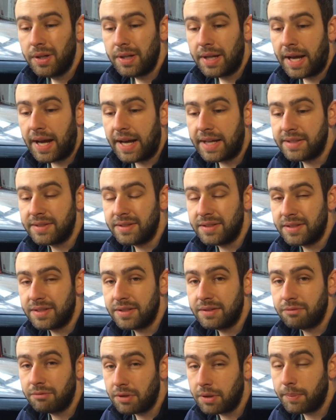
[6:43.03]
and
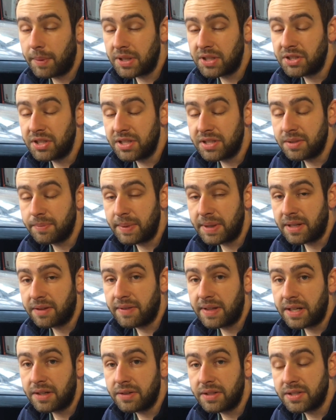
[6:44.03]
with the budget is a big
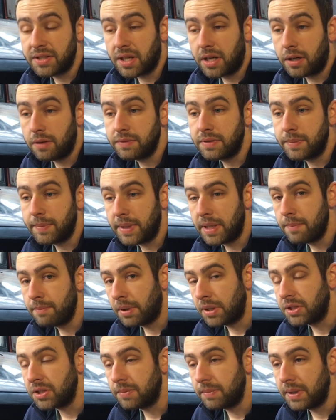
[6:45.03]
thing on this car, obviously being a
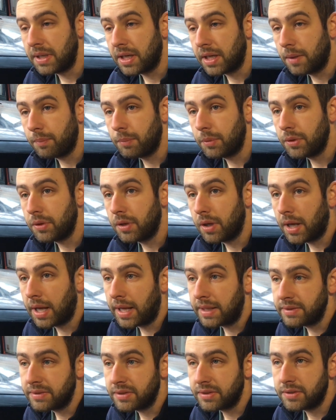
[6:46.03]
budget mini clubman,
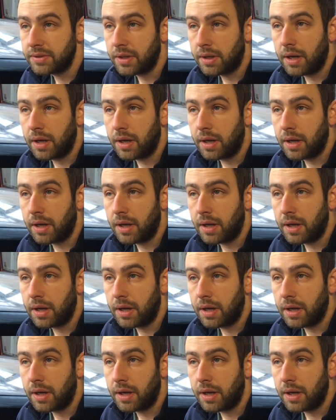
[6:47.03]
and